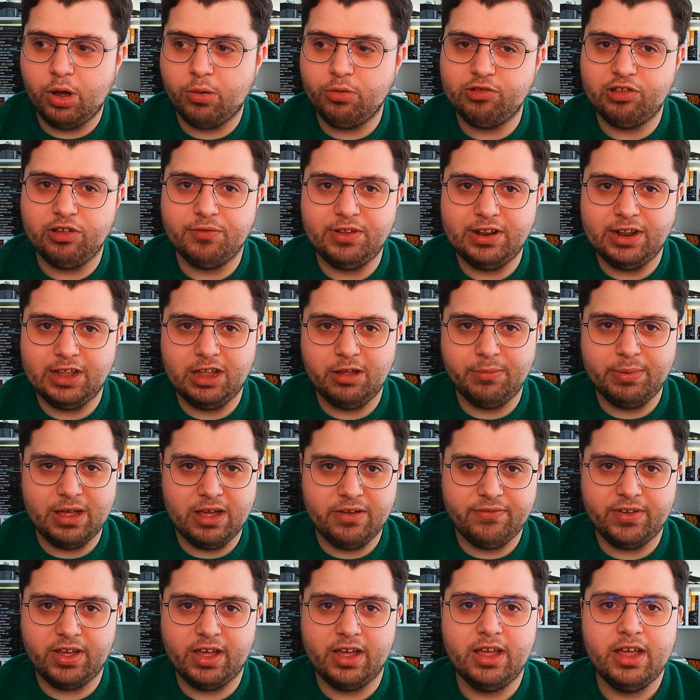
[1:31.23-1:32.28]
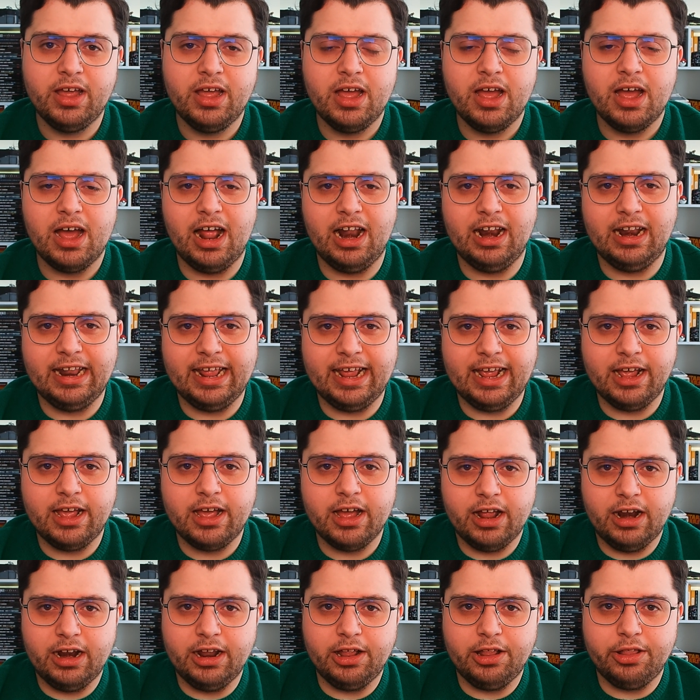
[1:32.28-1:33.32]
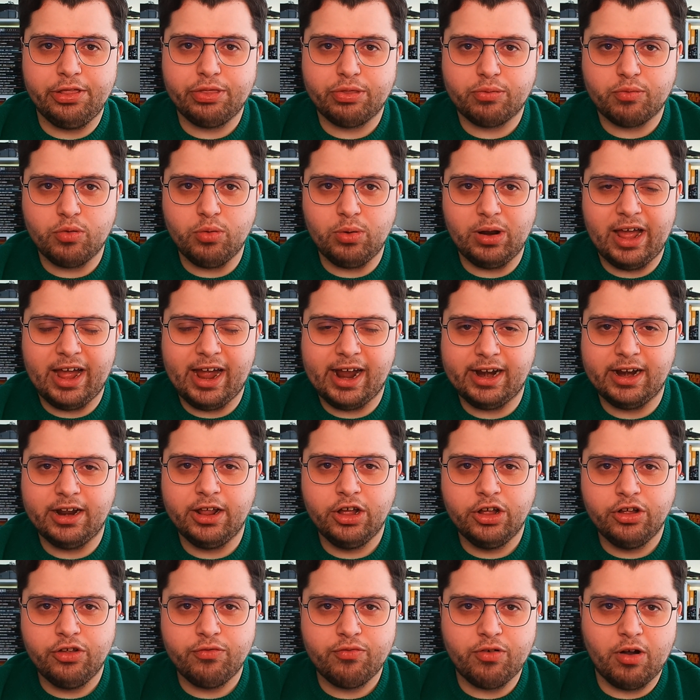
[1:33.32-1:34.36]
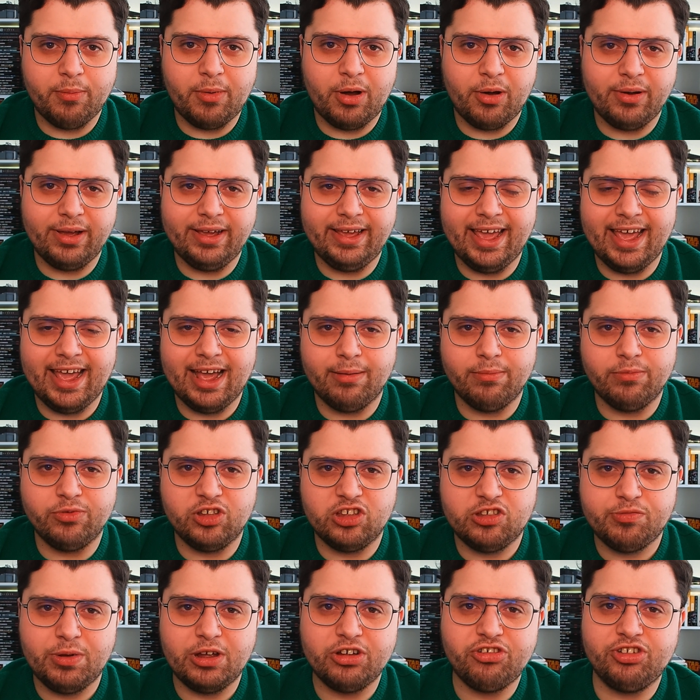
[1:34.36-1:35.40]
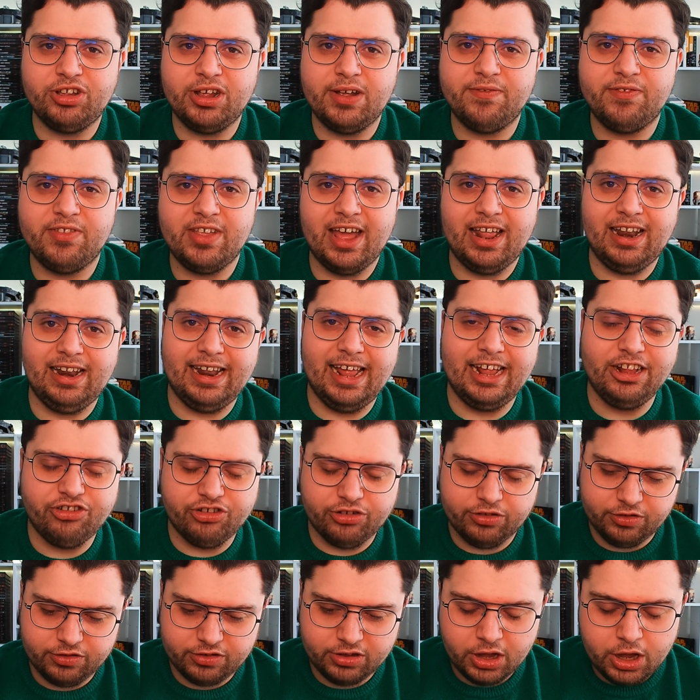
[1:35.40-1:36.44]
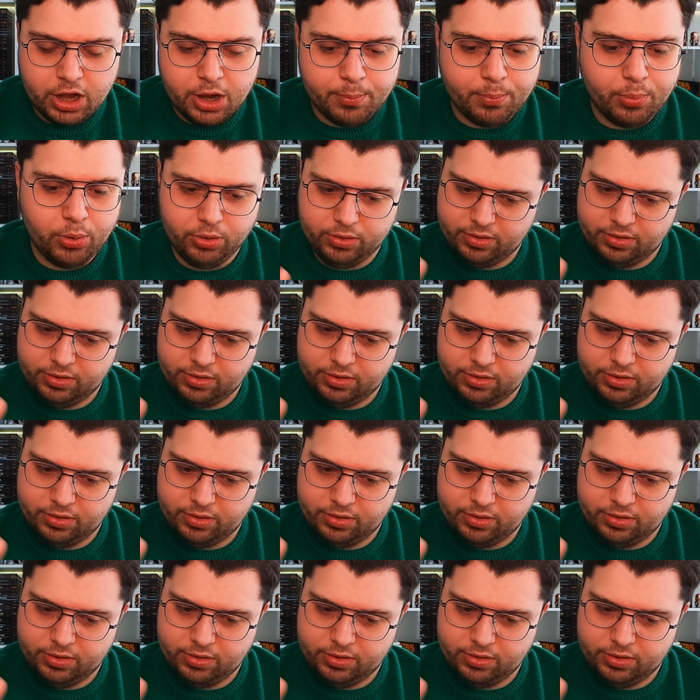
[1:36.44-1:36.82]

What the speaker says: we always love a little bit of a link, a little through line from our games, especially if they're legends.